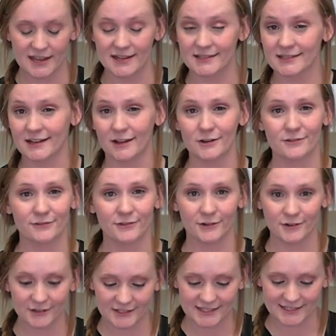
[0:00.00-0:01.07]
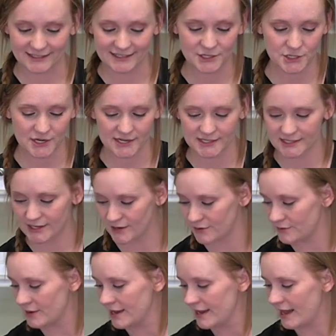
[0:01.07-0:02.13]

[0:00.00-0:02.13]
It's colorful, it's delicious. So